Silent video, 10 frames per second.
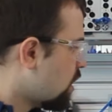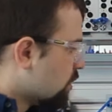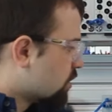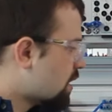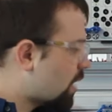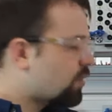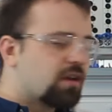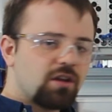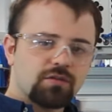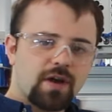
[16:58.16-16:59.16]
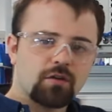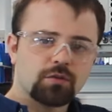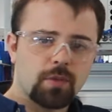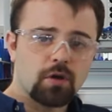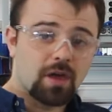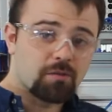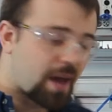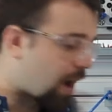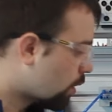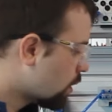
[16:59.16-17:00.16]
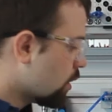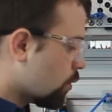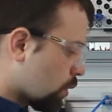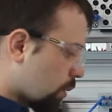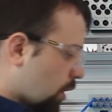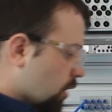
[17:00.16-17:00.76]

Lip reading: So now these valves both have power, what I'm